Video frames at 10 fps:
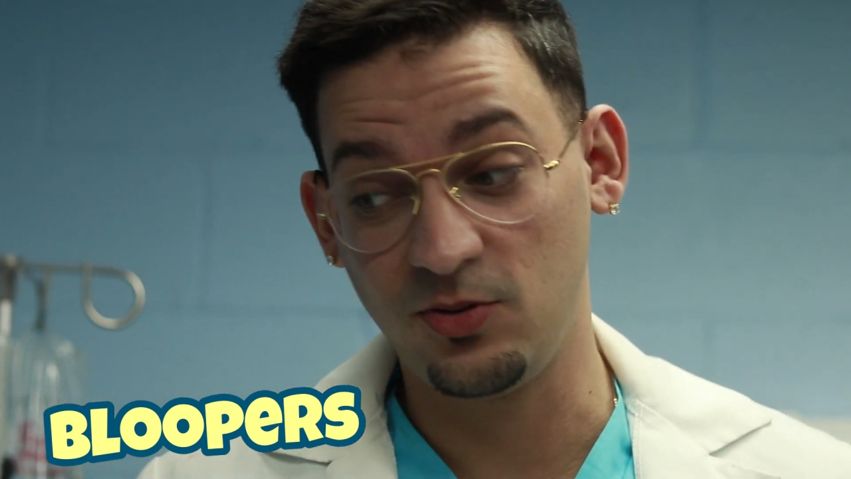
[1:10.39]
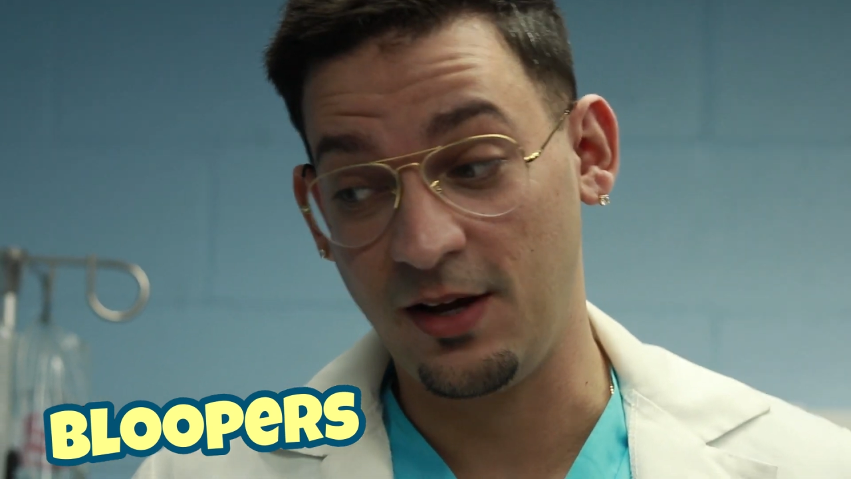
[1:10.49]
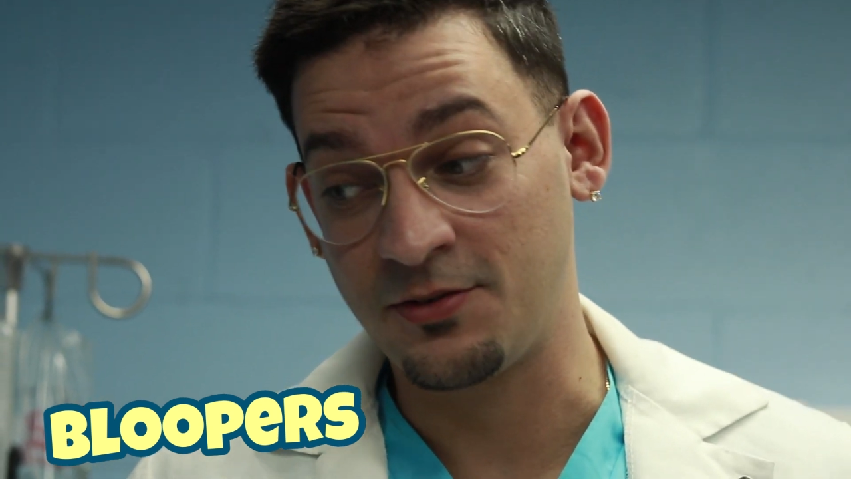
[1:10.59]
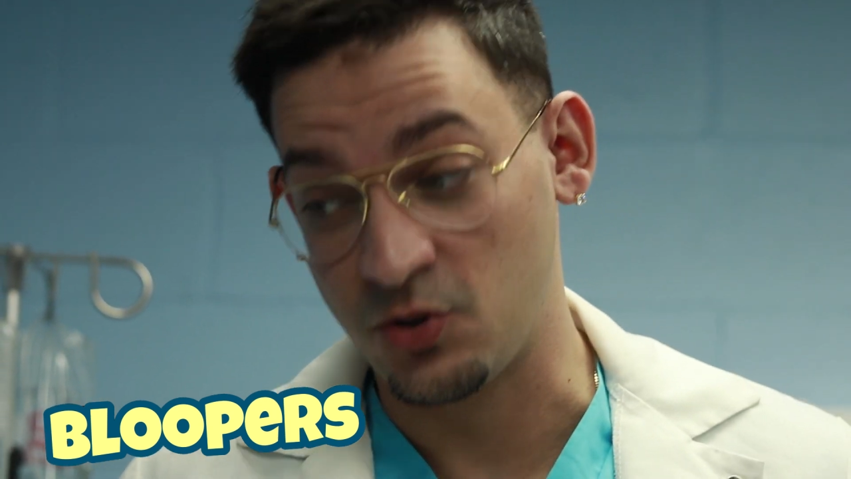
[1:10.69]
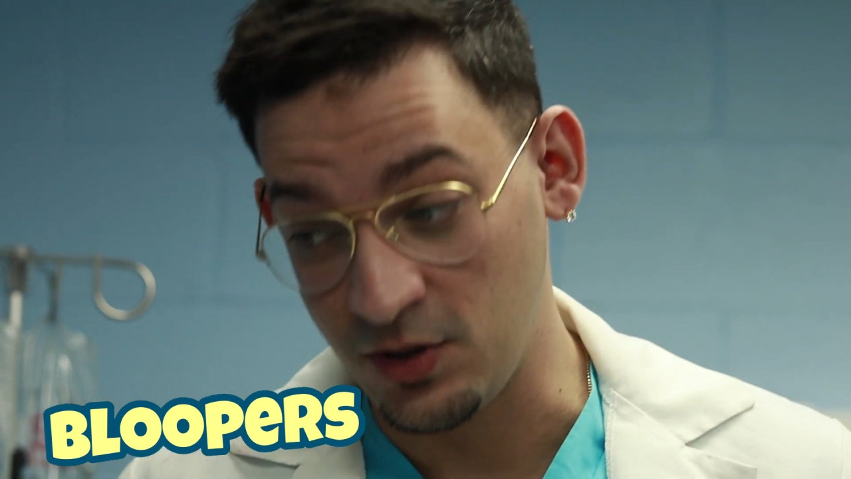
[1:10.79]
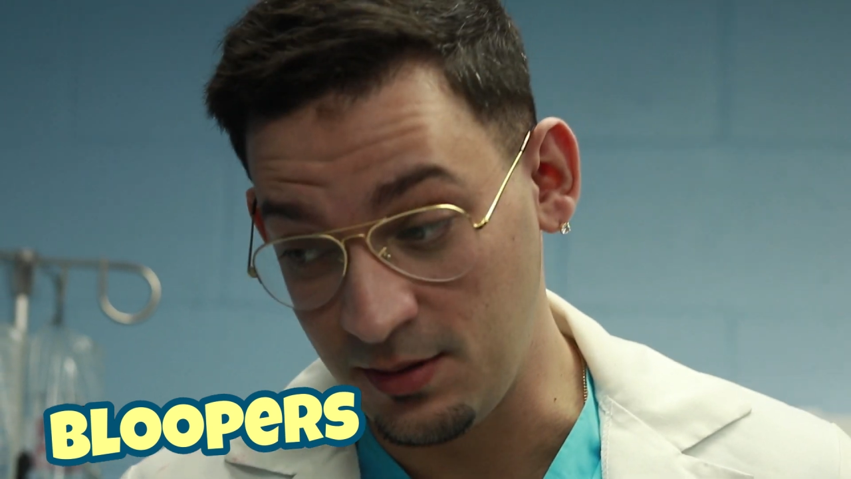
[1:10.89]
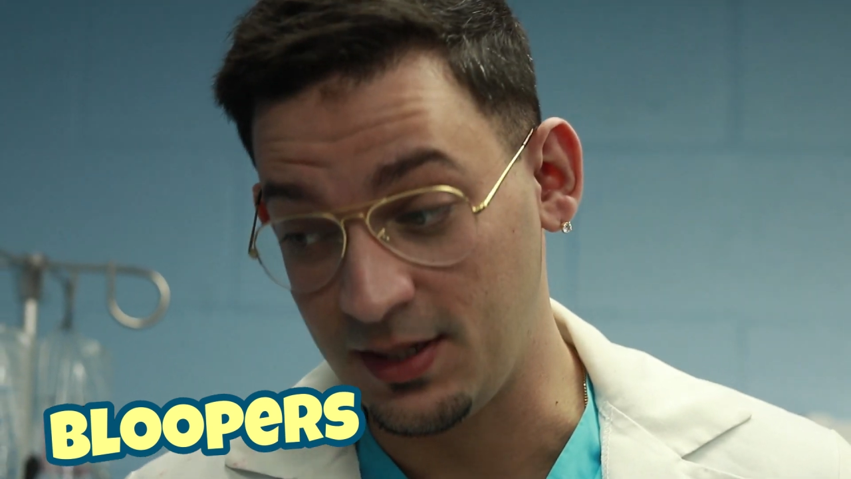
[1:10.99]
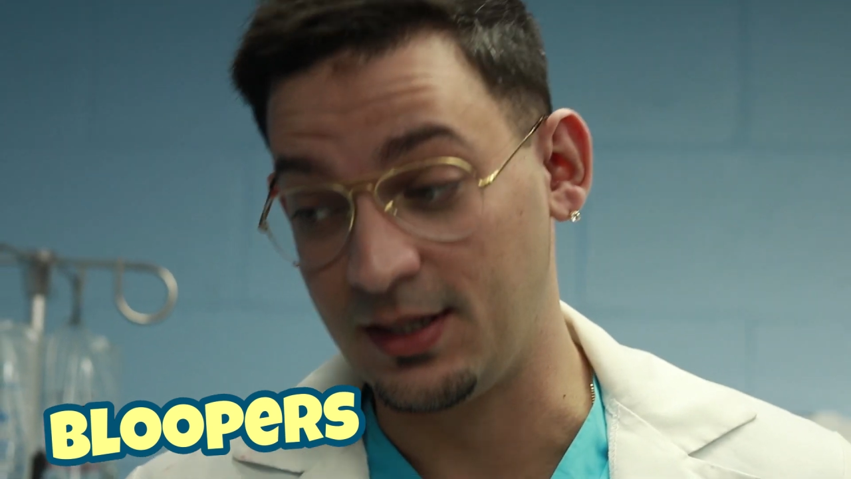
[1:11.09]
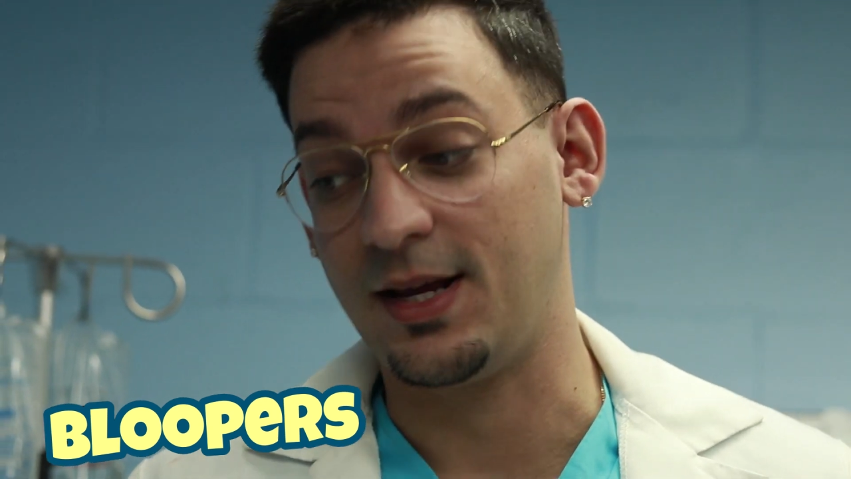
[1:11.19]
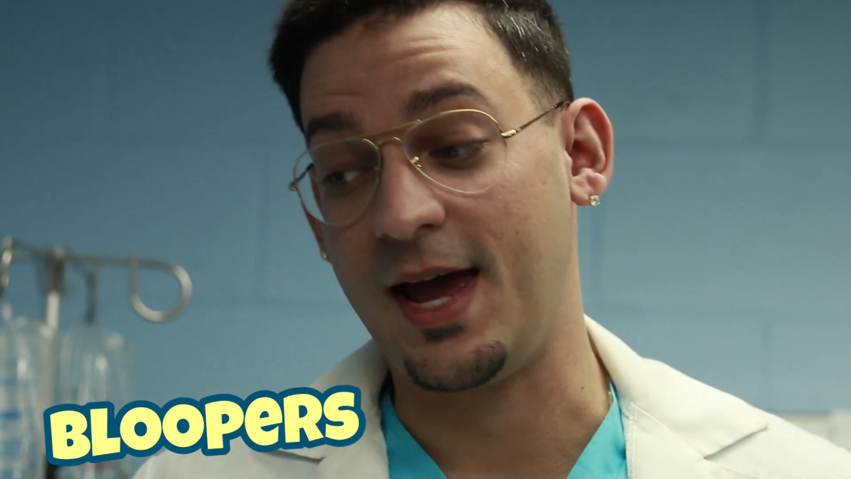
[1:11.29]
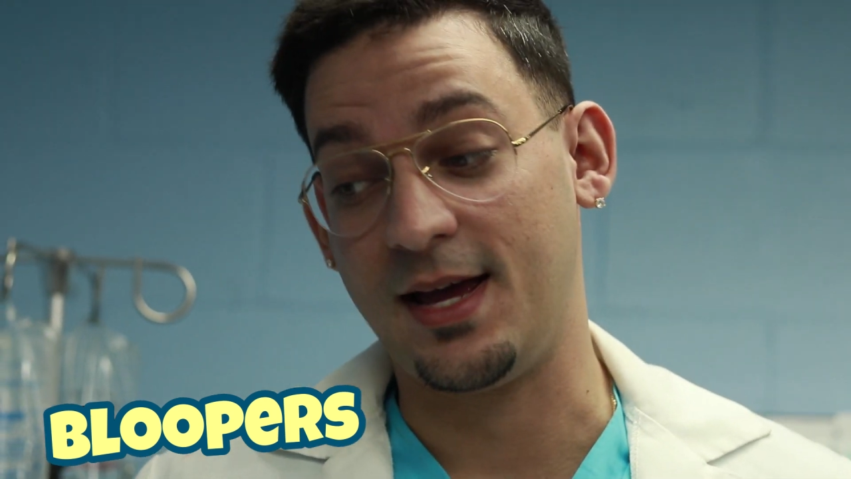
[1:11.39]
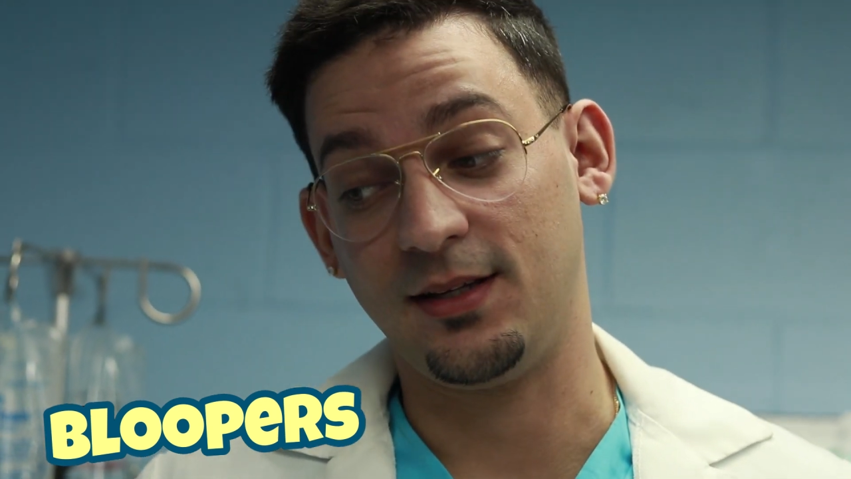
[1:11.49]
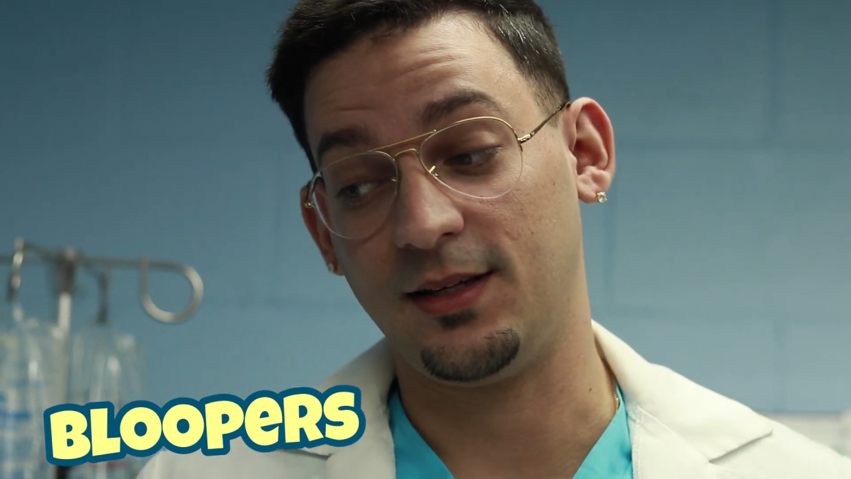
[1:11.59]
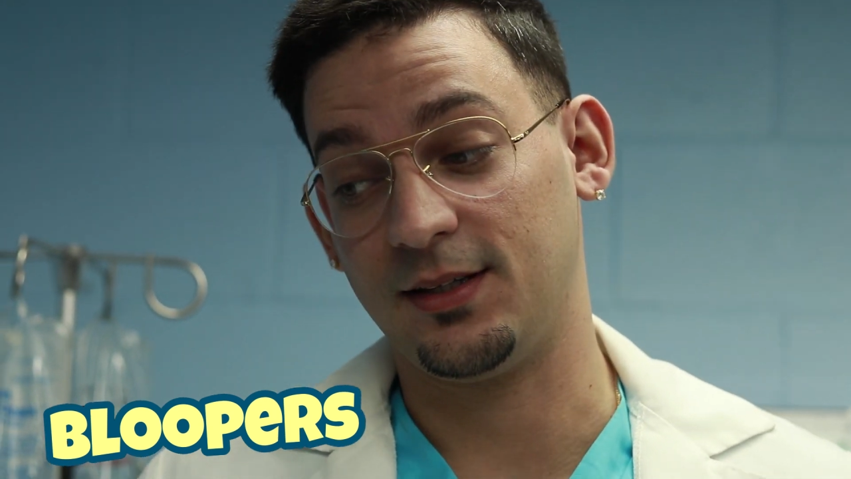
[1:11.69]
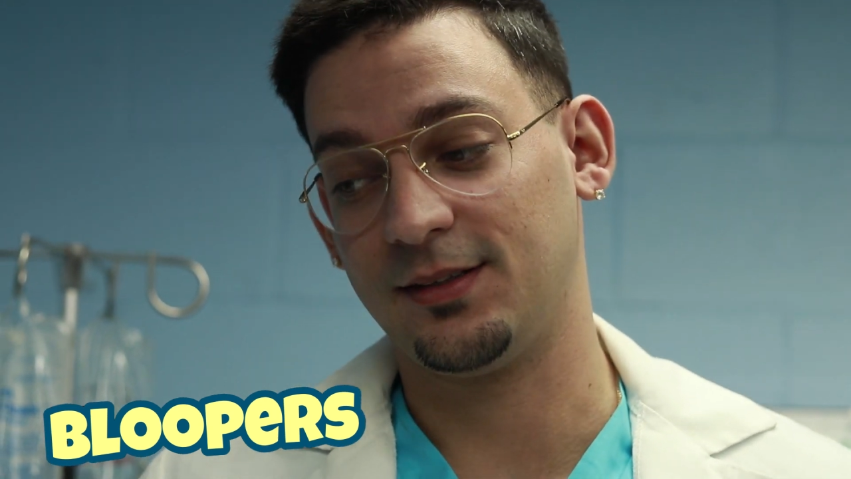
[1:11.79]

you left screaming in the